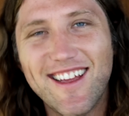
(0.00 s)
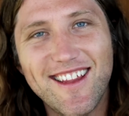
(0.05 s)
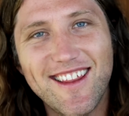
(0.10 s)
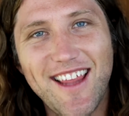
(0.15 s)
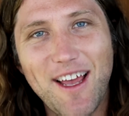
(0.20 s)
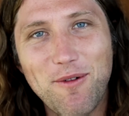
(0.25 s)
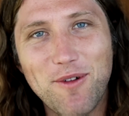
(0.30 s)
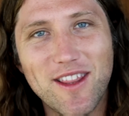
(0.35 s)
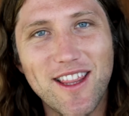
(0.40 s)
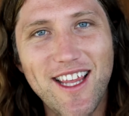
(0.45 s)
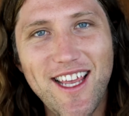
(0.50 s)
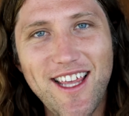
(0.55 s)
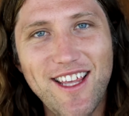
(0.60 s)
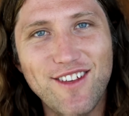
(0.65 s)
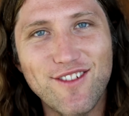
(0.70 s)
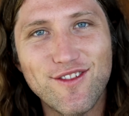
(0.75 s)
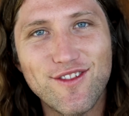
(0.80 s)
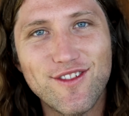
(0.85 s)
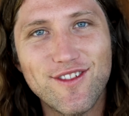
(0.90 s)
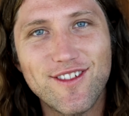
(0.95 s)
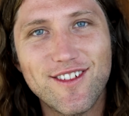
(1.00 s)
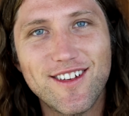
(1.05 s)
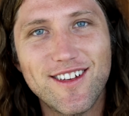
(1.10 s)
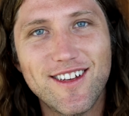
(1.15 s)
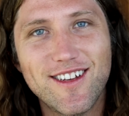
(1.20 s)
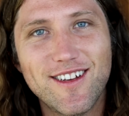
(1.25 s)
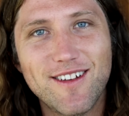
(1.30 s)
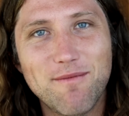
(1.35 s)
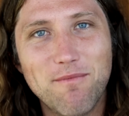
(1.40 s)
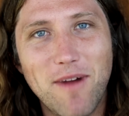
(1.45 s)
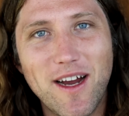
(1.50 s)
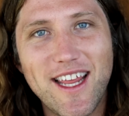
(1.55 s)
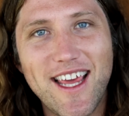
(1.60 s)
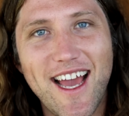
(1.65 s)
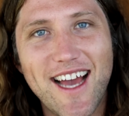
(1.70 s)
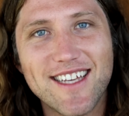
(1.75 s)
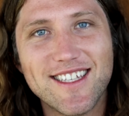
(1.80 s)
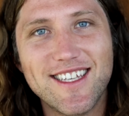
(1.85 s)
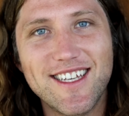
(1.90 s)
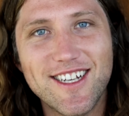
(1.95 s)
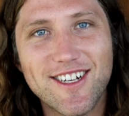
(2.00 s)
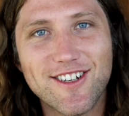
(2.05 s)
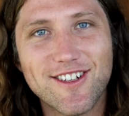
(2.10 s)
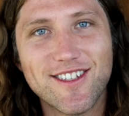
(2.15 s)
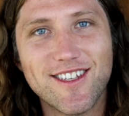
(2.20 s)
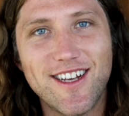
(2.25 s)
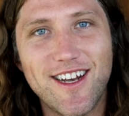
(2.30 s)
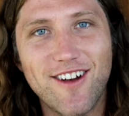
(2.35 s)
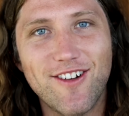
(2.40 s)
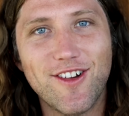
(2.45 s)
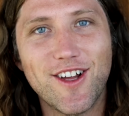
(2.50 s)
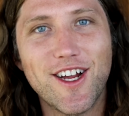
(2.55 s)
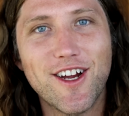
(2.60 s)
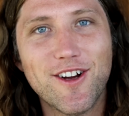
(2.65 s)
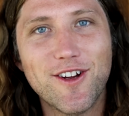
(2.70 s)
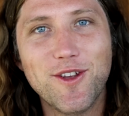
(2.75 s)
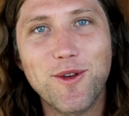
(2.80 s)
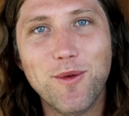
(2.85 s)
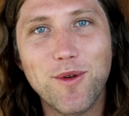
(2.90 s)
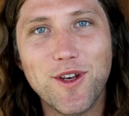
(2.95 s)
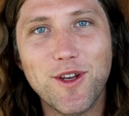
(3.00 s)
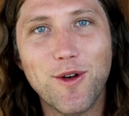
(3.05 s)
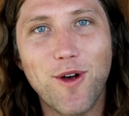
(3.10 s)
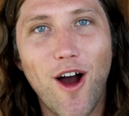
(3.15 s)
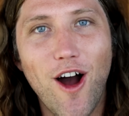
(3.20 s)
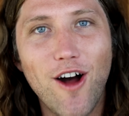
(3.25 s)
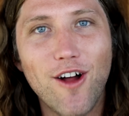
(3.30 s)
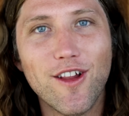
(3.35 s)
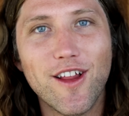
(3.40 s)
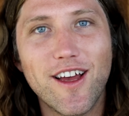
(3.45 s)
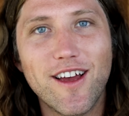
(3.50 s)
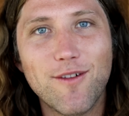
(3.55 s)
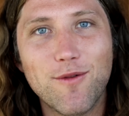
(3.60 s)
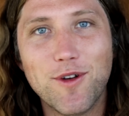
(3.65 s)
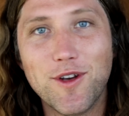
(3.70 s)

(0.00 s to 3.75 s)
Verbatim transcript: they would leave. Money has ears, and it'll hear you when you call it.